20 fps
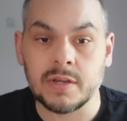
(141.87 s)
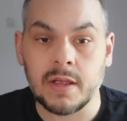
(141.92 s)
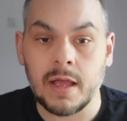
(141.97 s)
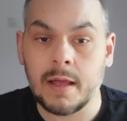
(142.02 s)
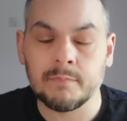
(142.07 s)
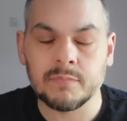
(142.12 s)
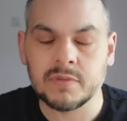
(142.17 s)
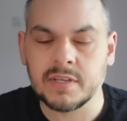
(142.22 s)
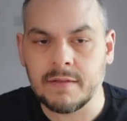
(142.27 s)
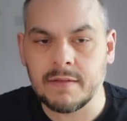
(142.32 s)

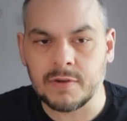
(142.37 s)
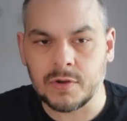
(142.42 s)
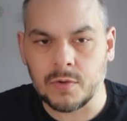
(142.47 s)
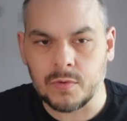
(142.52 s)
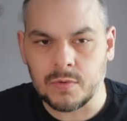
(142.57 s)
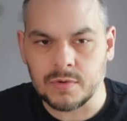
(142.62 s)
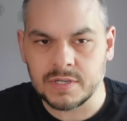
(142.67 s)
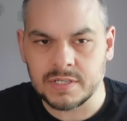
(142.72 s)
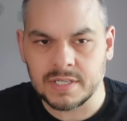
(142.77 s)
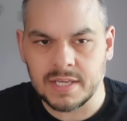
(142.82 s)
David
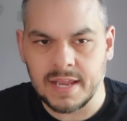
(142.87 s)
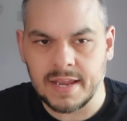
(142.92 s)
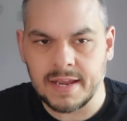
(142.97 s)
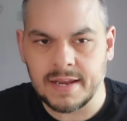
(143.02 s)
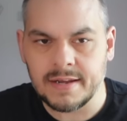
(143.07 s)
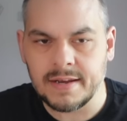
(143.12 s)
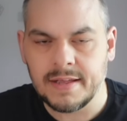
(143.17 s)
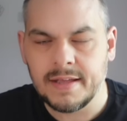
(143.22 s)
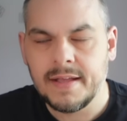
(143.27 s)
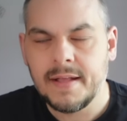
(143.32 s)

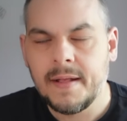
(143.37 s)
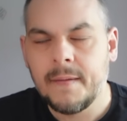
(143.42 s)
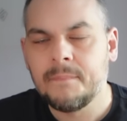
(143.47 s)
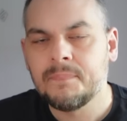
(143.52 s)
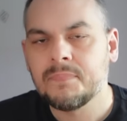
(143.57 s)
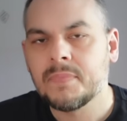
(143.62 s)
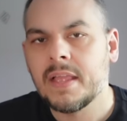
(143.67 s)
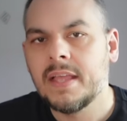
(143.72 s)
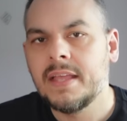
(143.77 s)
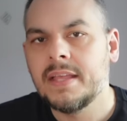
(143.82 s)
Ornstein,
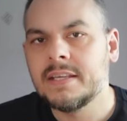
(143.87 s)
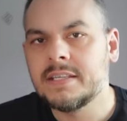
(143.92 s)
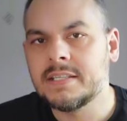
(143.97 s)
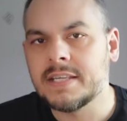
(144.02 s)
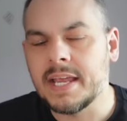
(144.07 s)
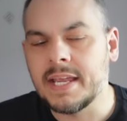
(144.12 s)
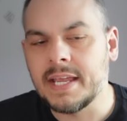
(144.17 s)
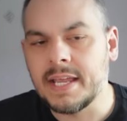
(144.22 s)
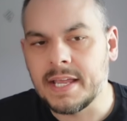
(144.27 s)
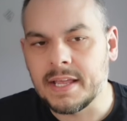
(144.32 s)

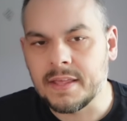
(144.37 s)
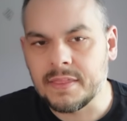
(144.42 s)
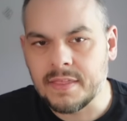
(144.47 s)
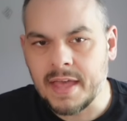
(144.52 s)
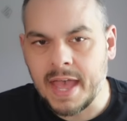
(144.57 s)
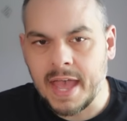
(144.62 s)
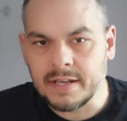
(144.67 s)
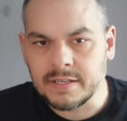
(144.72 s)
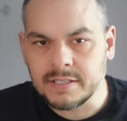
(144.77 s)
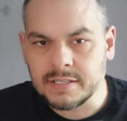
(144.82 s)
saying
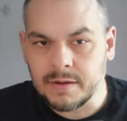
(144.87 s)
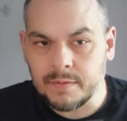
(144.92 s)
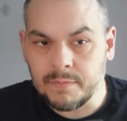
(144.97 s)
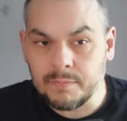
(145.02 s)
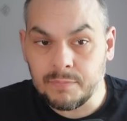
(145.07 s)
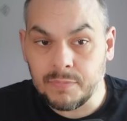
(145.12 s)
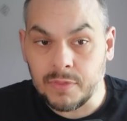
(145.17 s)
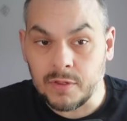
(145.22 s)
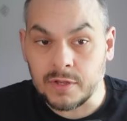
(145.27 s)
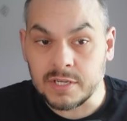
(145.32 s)
that
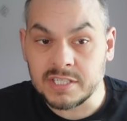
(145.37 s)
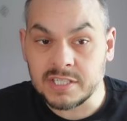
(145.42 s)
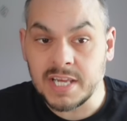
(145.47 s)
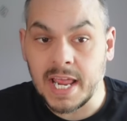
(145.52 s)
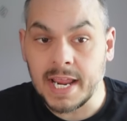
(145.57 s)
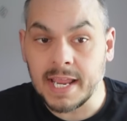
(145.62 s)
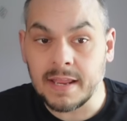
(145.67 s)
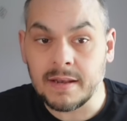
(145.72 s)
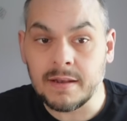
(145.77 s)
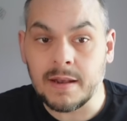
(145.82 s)
the
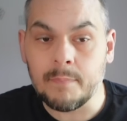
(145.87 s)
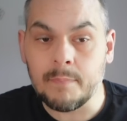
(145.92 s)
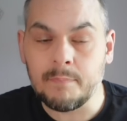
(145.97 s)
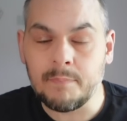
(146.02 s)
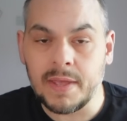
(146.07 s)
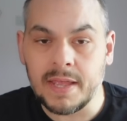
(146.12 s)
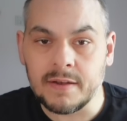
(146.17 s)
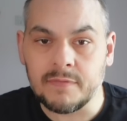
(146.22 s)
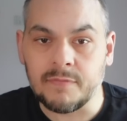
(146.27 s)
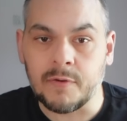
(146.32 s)
second
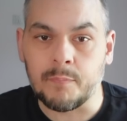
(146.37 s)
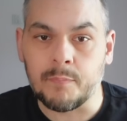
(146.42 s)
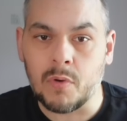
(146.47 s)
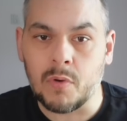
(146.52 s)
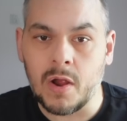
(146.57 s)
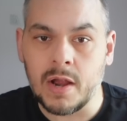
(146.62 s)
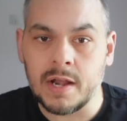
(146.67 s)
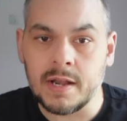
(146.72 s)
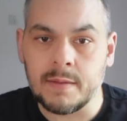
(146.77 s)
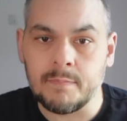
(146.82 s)
bid for
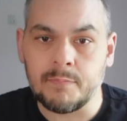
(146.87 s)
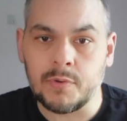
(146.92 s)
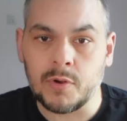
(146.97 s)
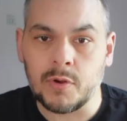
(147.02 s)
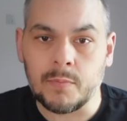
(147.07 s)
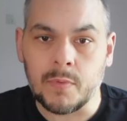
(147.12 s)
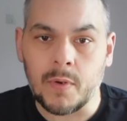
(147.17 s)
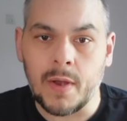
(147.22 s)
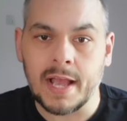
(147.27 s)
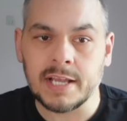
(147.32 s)
Bryan
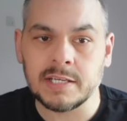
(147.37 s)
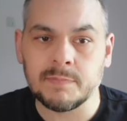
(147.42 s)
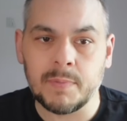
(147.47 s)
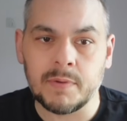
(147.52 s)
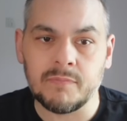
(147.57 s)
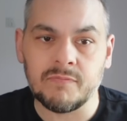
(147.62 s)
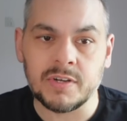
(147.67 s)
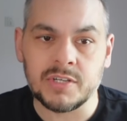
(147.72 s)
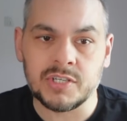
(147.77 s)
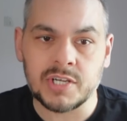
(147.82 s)
Mbeumo has been
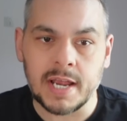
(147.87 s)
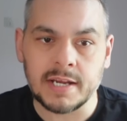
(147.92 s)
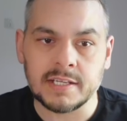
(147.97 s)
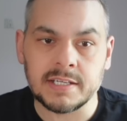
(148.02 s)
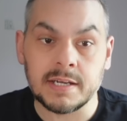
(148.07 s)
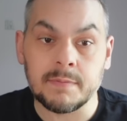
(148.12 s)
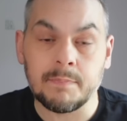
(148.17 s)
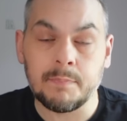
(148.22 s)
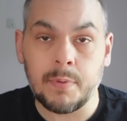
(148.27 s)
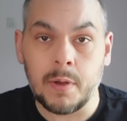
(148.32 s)

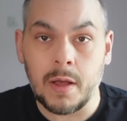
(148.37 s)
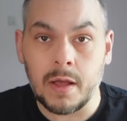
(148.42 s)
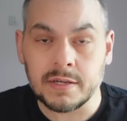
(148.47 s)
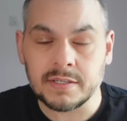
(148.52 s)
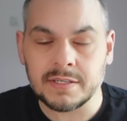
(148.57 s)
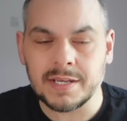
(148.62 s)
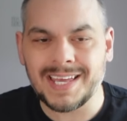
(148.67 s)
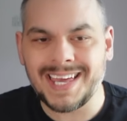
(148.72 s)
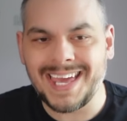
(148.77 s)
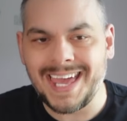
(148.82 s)
rejected, but
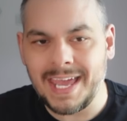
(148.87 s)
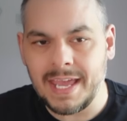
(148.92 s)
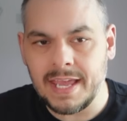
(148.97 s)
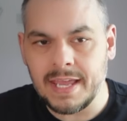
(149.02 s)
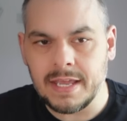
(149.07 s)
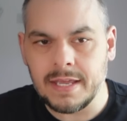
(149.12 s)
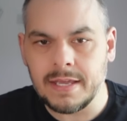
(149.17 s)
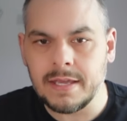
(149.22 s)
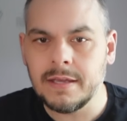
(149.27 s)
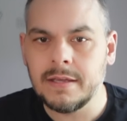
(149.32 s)

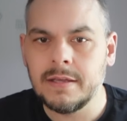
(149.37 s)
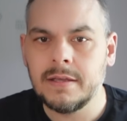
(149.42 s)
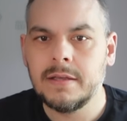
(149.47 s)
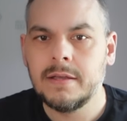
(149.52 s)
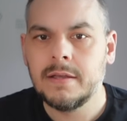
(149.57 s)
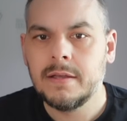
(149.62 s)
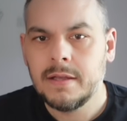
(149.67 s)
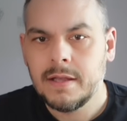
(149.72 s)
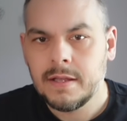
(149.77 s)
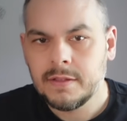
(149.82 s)
key
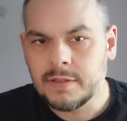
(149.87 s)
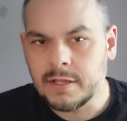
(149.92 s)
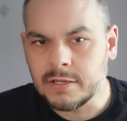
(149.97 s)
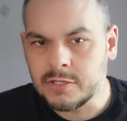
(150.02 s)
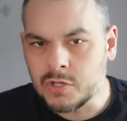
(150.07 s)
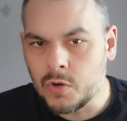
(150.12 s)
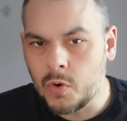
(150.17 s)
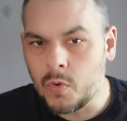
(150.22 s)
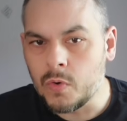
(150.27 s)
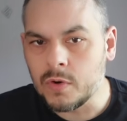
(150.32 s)
that
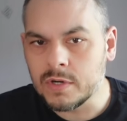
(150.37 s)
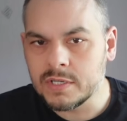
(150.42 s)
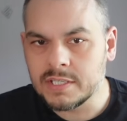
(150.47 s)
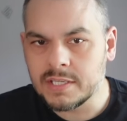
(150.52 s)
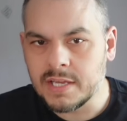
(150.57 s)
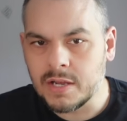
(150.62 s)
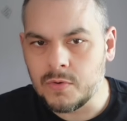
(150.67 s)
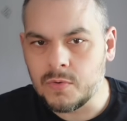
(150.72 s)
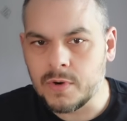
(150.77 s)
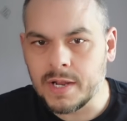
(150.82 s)
talks
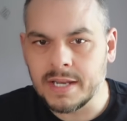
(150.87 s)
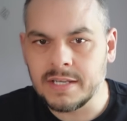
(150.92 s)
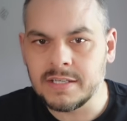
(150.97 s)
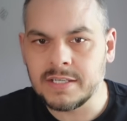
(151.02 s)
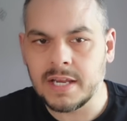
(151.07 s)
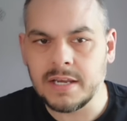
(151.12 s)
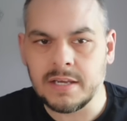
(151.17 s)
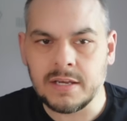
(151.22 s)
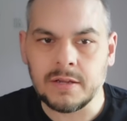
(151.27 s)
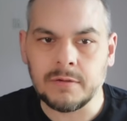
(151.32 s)
still
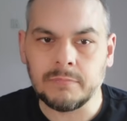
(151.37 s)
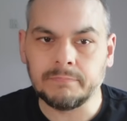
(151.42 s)
continue,